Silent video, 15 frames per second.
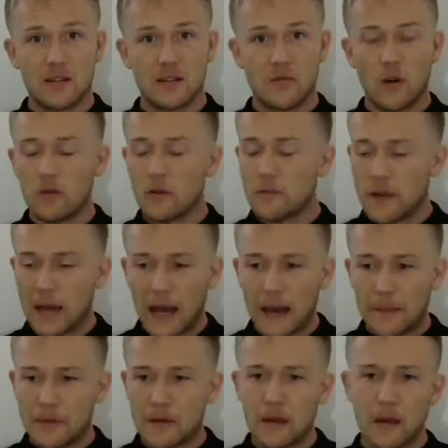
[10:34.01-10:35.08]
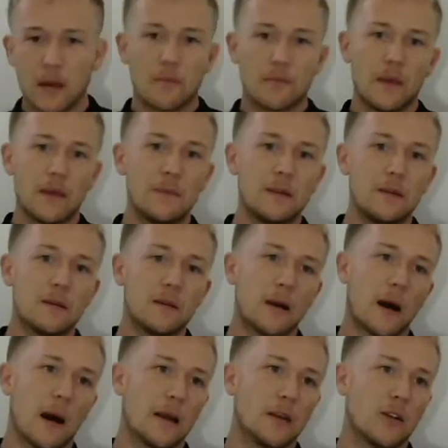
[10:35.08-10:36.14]
What will happen? Maybe,
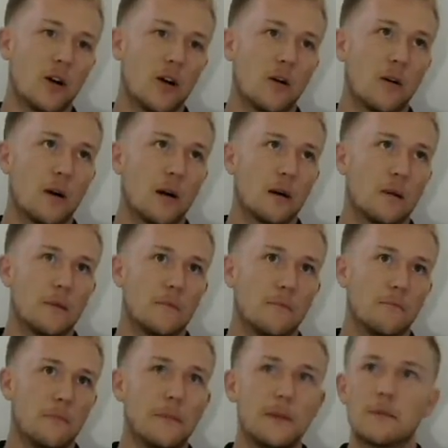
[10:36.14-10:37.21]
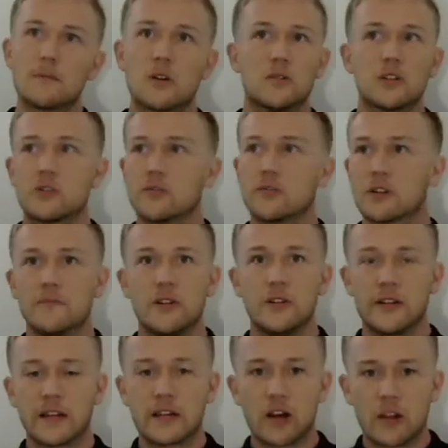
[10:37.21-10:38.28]
maybe I'm going to a
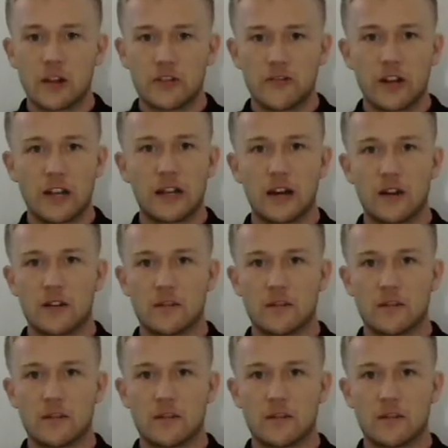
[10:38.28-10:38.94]
community college right now.